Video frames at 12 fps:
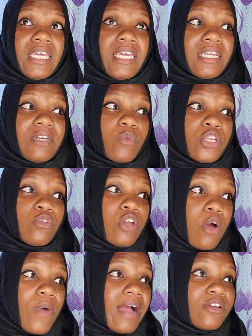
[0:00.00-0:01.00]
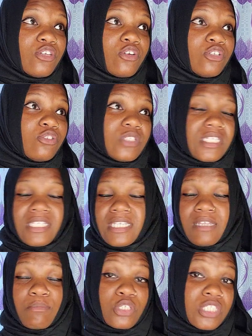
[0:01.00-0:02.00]
And when you go out, you know, you just
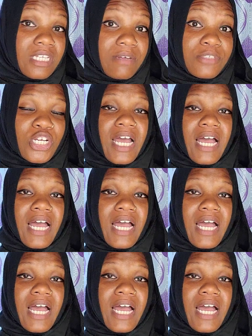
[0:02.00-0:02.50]
see the Muslims,